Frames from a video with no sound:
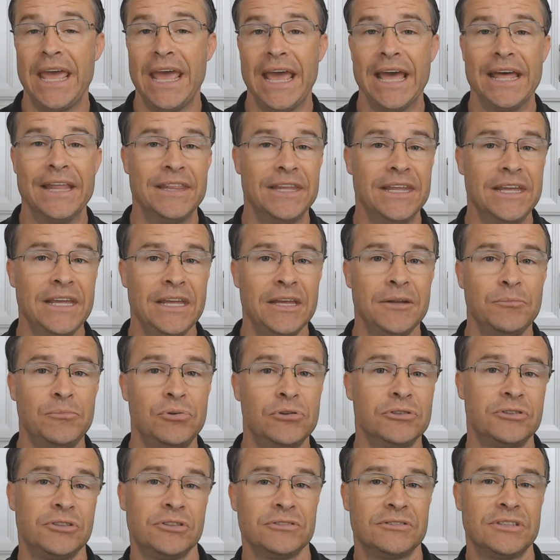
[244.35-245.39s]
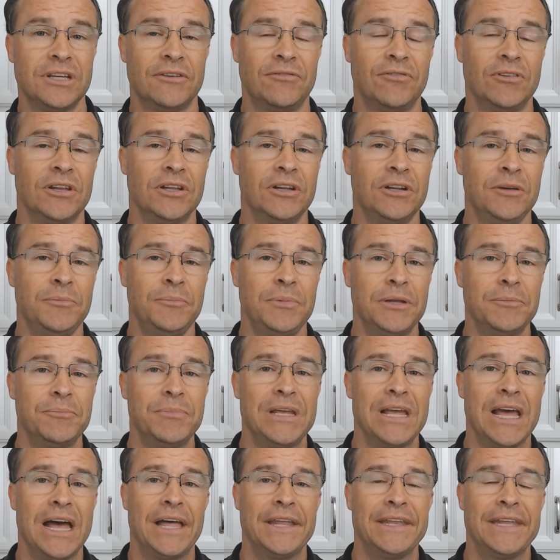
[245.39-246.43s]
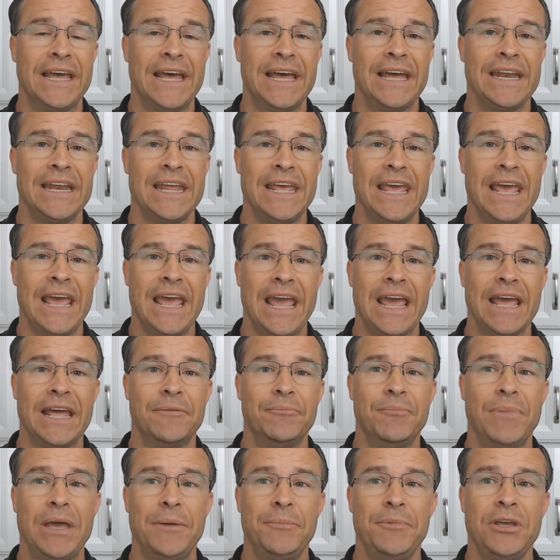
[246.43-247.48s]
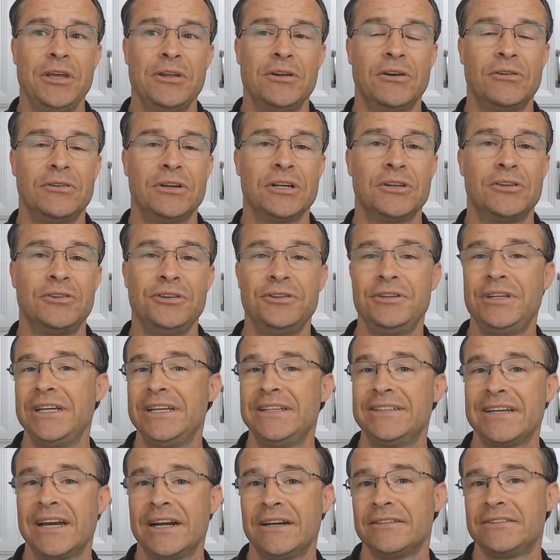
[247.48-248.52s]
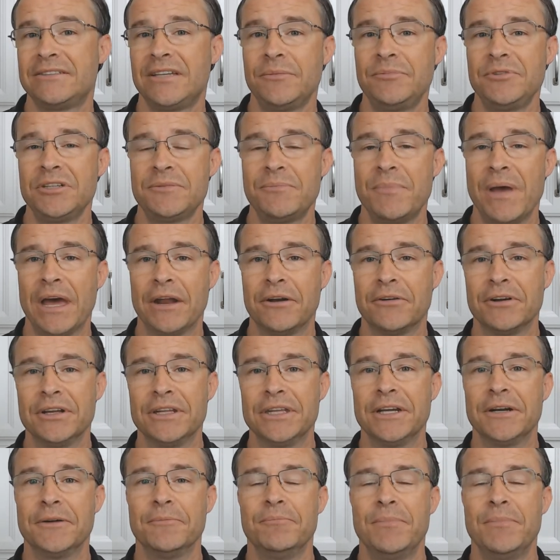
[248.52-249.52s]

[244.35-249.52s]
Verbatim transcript: And then push yourself a little bit beyond that, and maybe you don't include the entire subject matter in there.